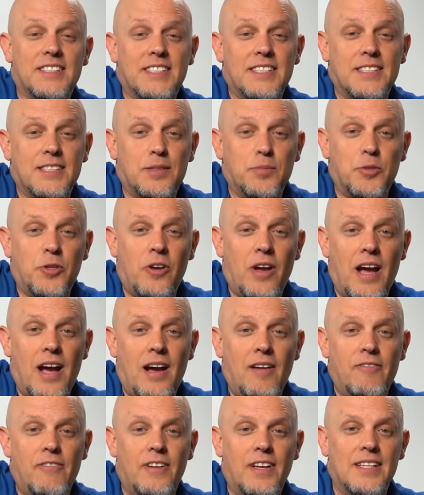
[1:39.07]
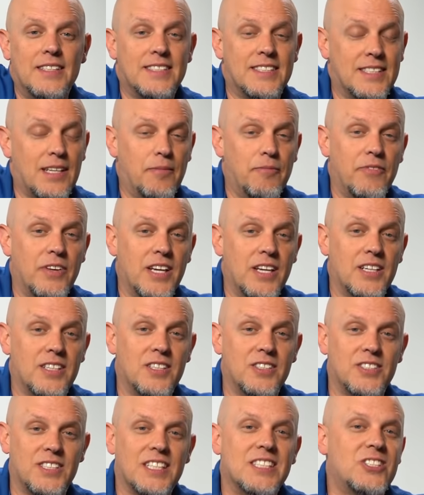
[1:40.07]
system you have, some
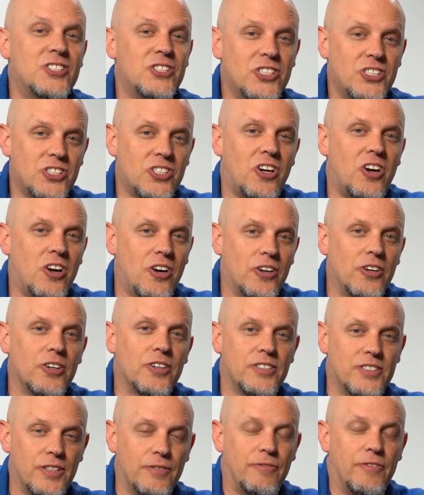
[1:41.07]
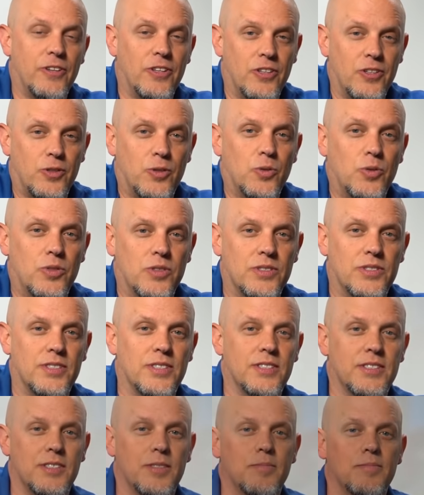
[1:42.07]
vehicles, it's just harder to fill the coolant
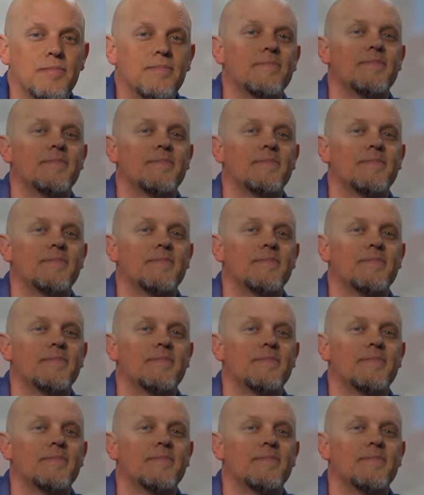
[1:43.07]
system.